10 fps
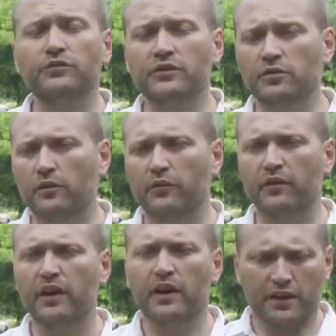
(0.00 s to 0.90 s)
There will be
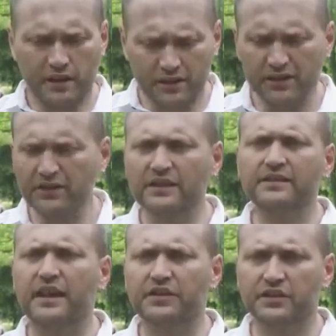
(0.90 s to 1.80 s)
theories. They'll
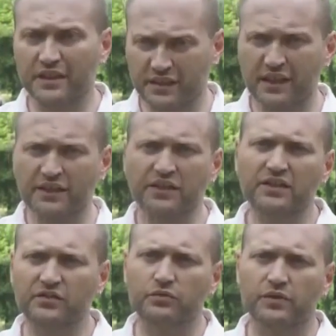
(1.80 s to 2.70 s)
find somebody to
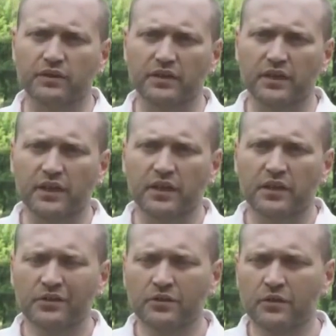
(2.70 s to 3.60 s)
blame. They will
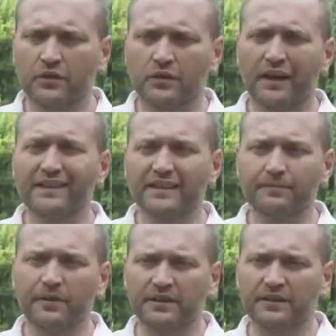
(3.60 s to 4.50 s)
even order somebody to
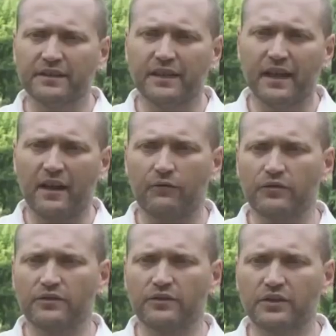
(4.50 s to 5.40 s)
be a scapegoat and
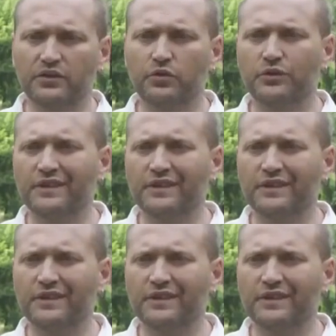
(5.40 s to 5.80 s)
convict them.